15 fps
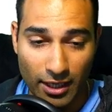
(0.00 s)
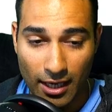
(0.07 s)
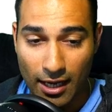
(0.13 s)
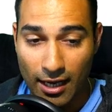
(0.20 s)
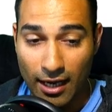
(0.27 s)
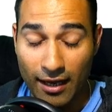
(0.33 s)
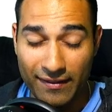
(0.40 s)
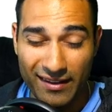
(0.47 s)

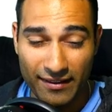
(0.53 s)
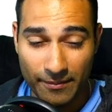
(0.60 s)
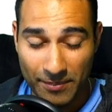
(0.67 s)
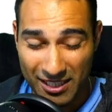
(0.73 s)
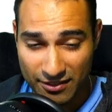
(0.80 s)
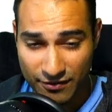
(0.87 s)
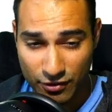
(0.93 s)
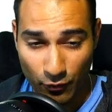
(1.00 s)
Uh, the other piece
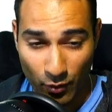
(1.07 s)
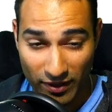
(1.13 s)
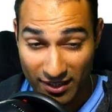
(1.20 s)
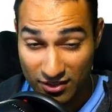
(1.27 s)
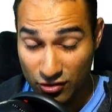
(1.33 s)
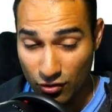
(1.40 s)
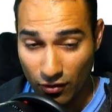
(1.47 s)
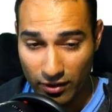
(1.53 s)
of software that's
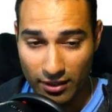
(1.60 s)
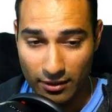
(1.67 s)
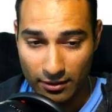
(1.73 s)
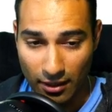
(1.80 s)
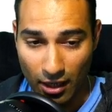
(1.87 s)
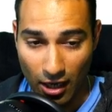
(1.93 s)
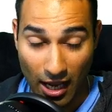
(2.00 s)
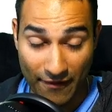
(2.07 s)
not
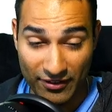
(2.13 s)
I haven't